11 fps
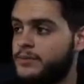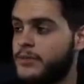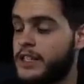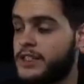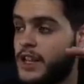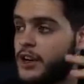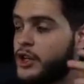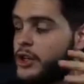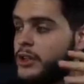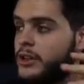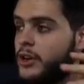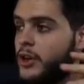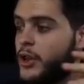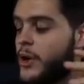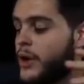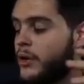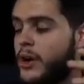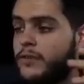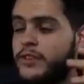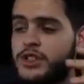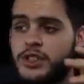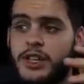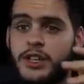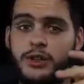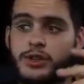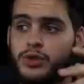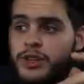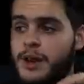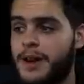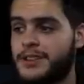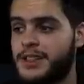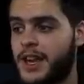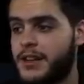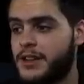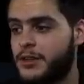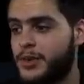It's not good. Although I don't know how efficiently he could use 3 timeouts at the end here,